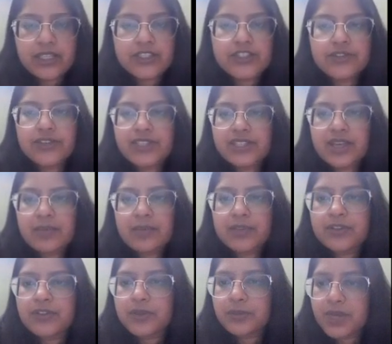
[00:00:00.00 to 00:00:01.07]
things. For
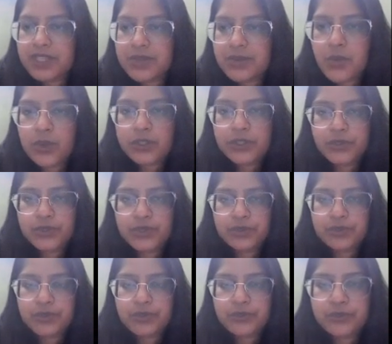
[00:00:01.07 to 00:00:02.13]
example, for bus corridor
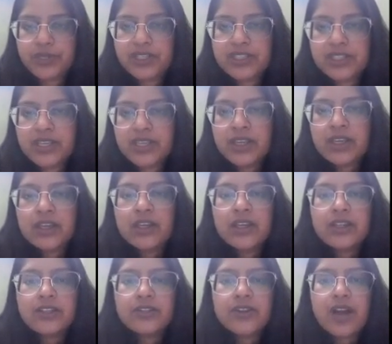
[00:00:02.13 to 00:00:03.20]
improvements,
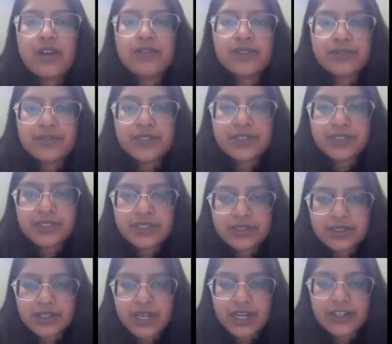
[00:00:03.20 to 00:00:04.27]
you have different
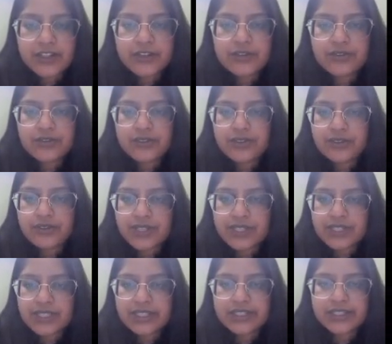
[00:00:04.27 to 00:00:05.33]
kind of
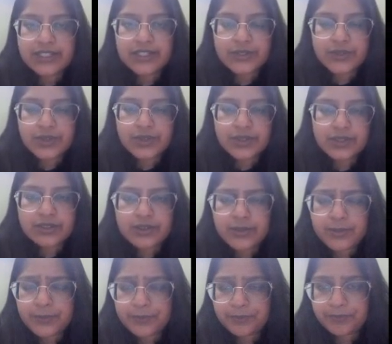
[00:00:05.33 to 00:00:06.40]
facilities
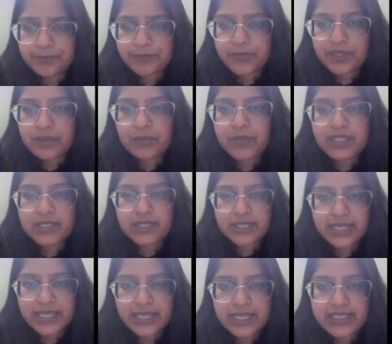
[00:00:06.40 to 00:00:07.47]
or bus
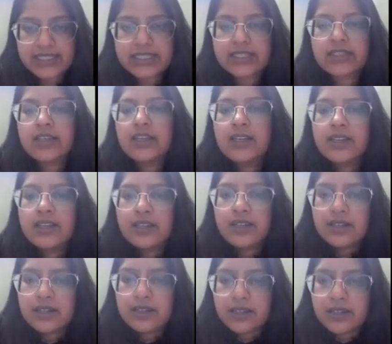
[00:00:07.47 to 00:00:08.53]
lanes,
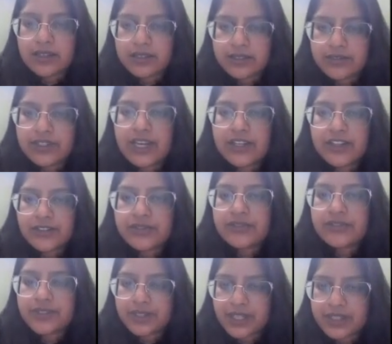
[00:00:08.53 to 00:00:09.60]
different kind
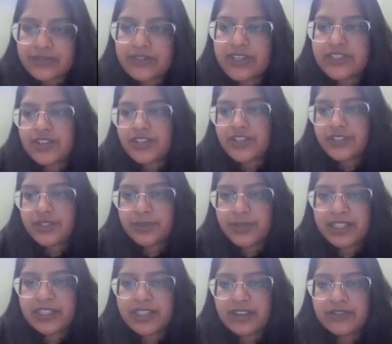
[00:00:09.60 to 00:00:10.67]
of infrastructure
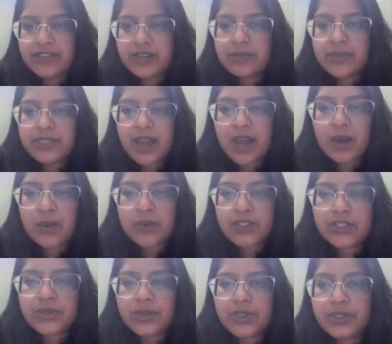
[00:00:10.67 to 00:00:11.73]
being developed, and how
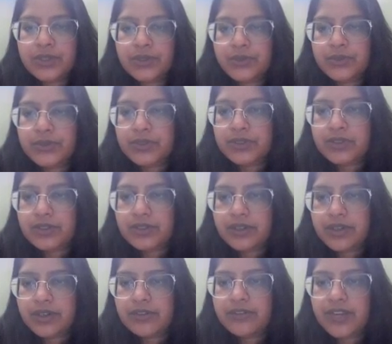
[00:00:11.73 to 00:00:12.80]
it's going to
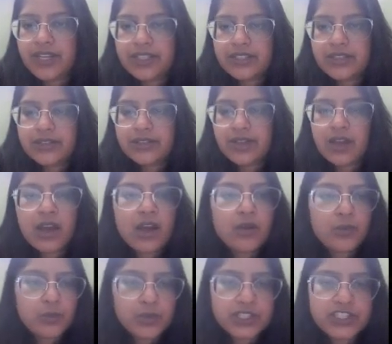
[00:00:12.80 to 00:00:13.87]
affect
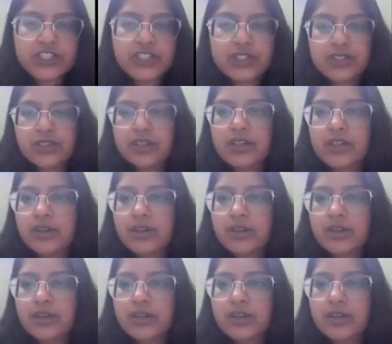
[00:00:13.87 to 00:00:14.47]
which